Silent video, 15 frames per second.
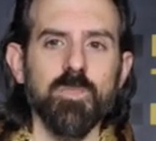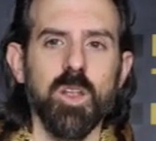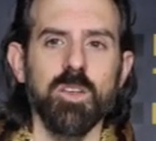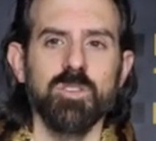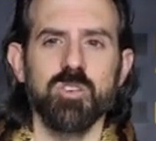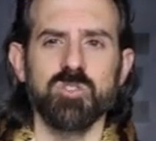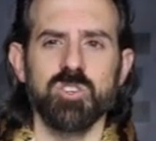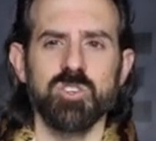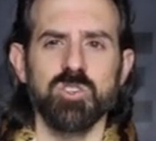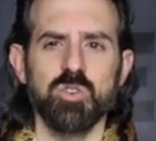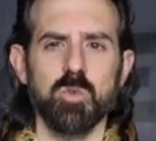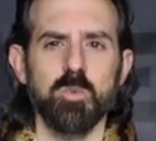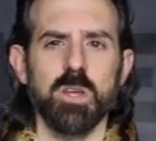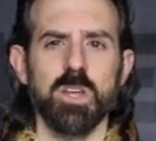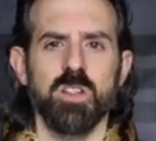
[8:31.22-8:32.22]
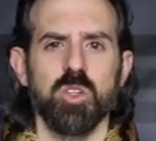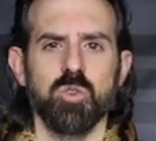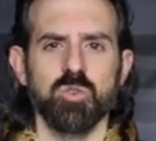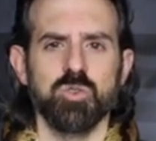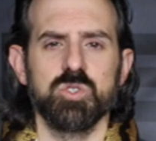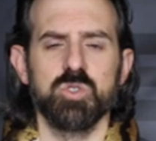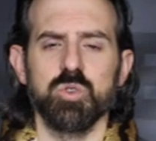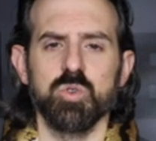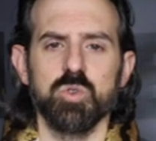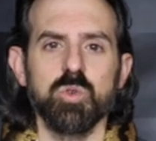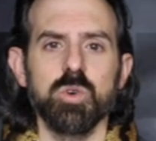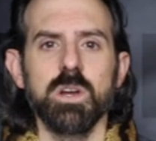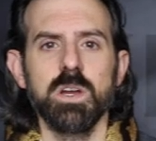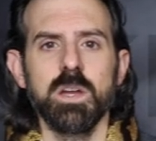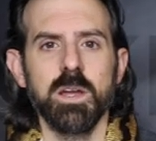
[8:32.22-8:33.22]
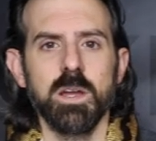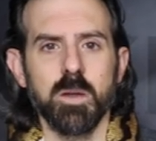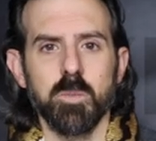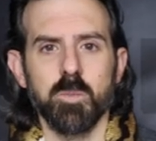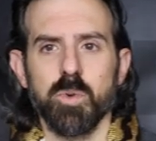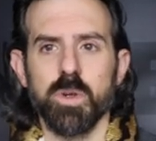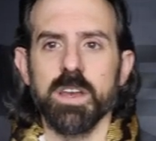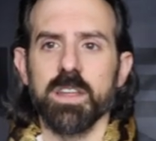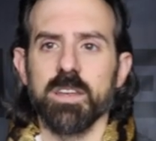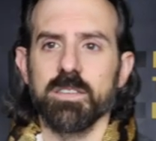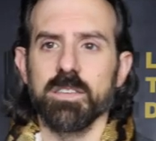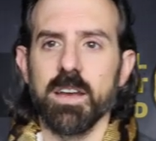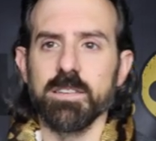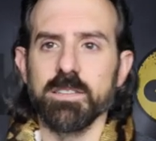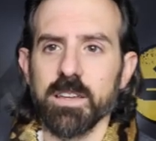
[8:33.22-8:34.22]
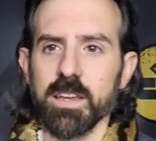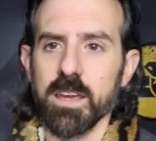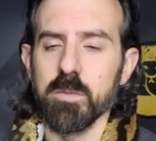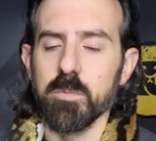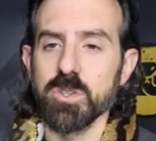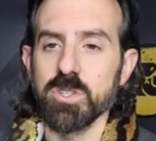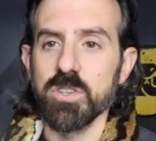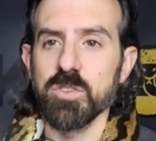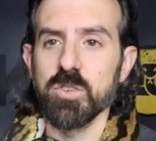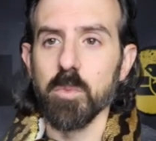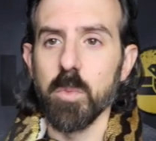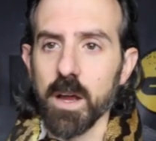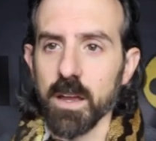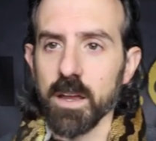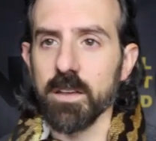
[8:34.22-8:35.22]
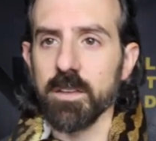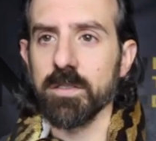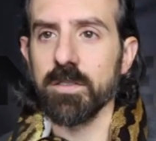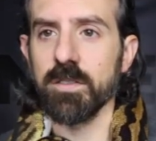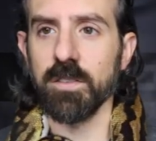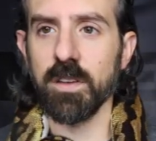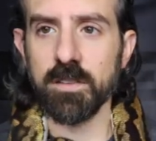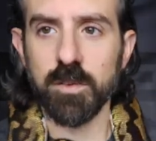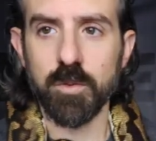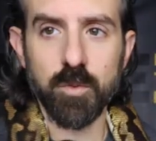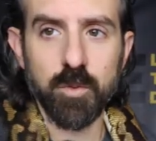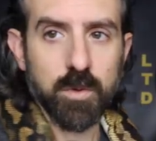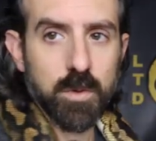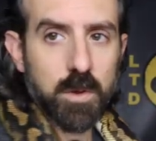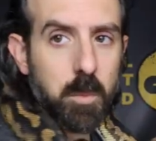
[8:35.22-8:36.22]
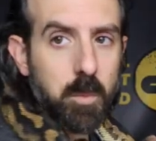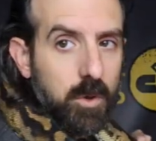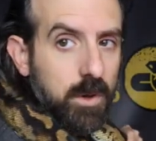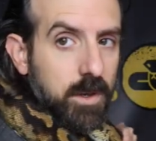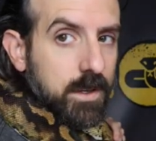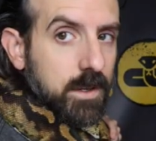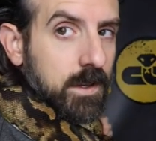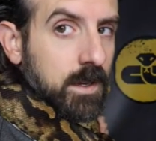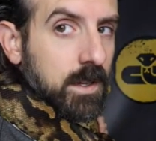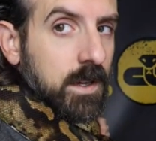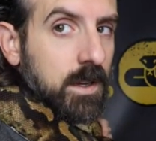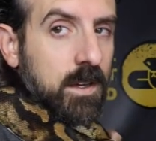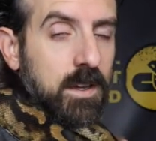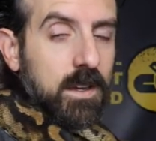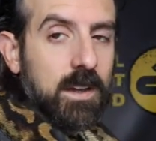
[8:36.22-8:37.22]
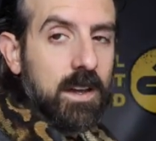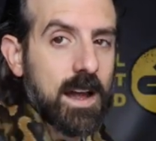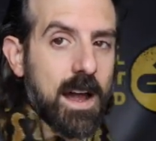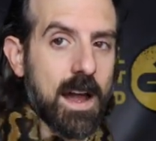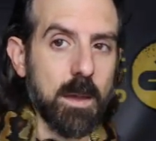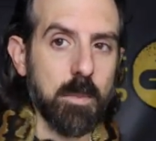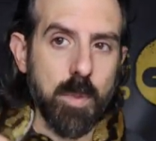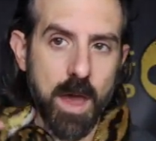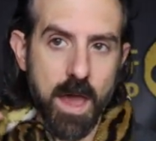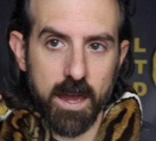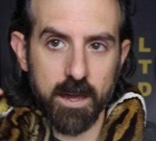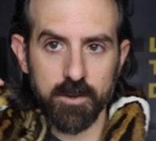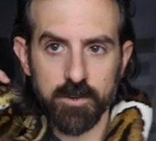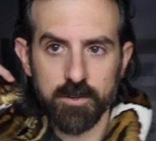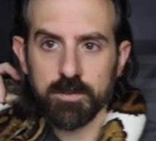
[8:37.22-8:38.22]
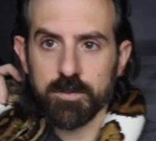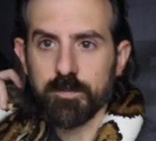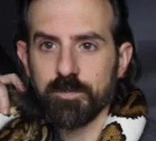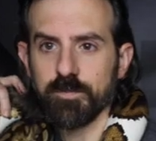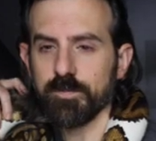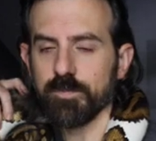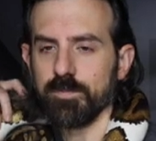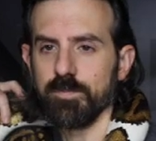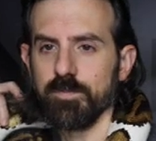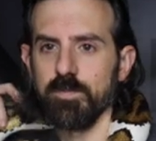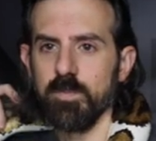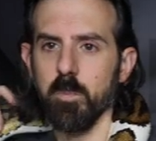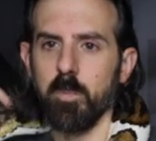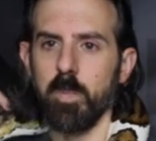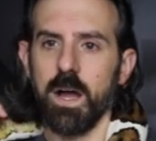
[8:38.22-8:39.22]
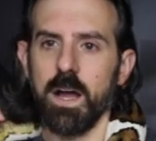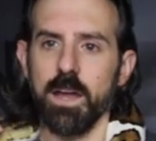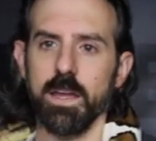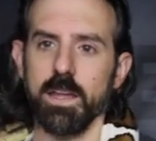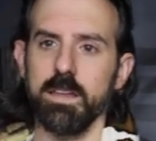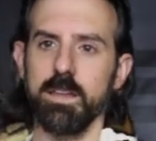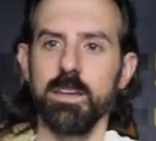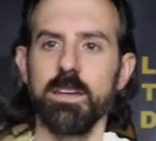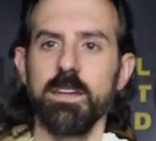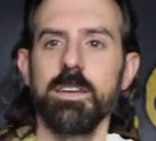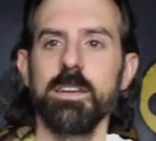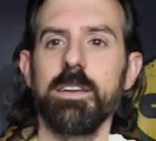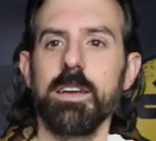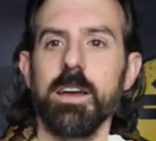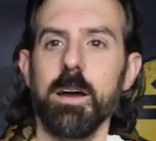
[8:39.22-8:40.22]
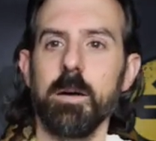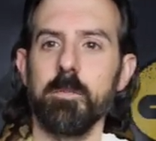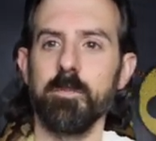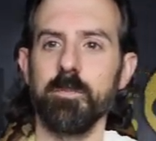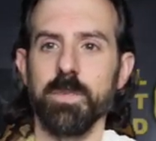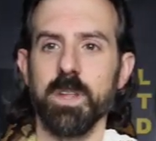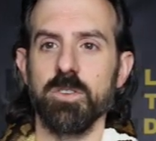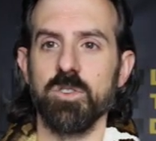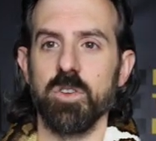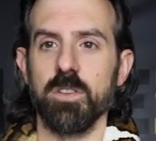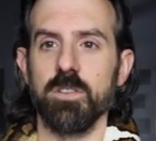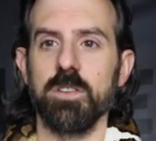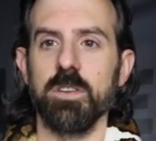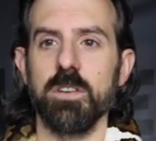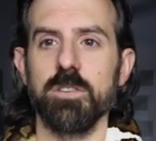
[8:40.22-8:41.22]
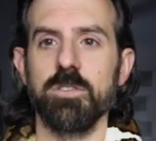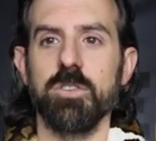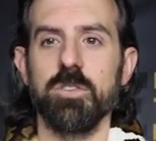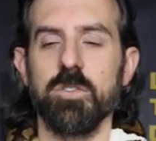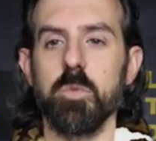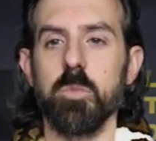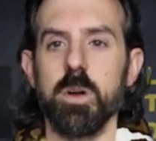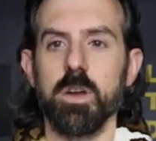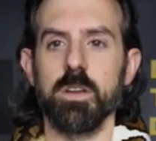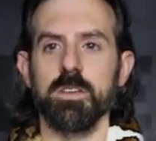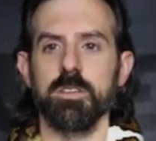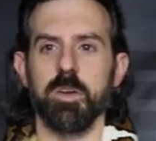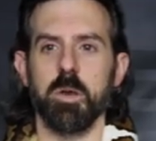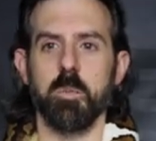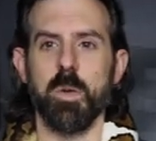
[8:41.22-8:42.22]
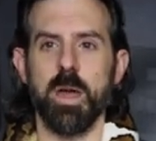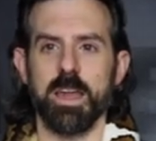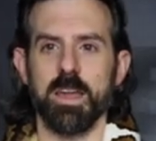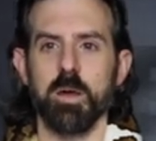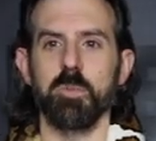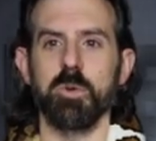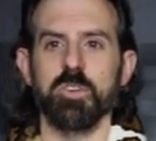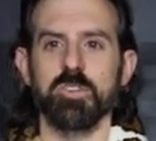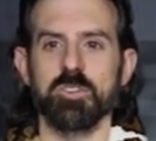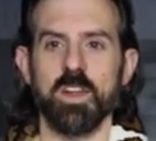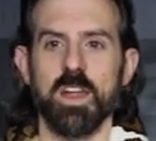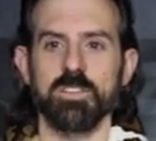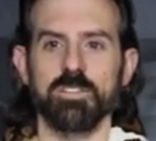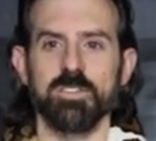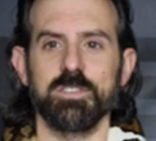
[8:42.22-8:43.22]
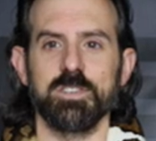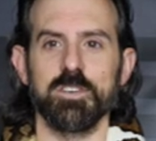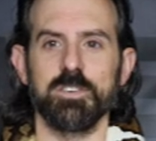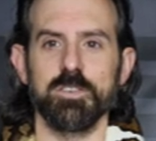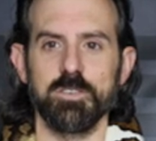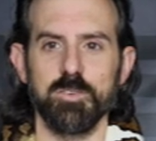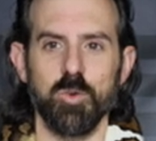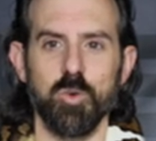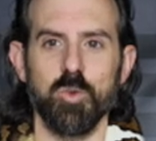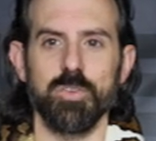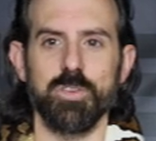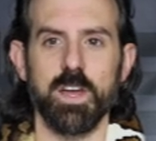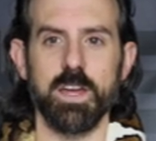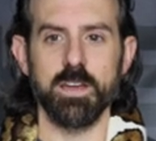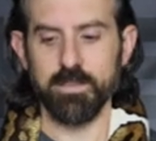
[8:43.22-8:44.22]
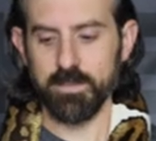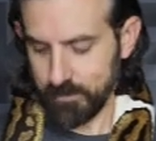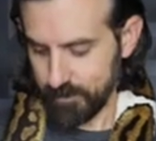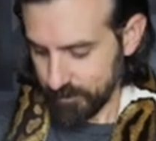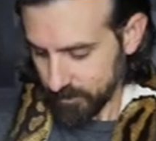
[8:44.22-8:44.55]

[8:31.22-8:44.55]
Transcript: So she should be close to breeding size again. But she's humongous. She's actually a really pretty high pattern pied. As you can see, she's humongous. If I can back up here, you can actually see her whole size.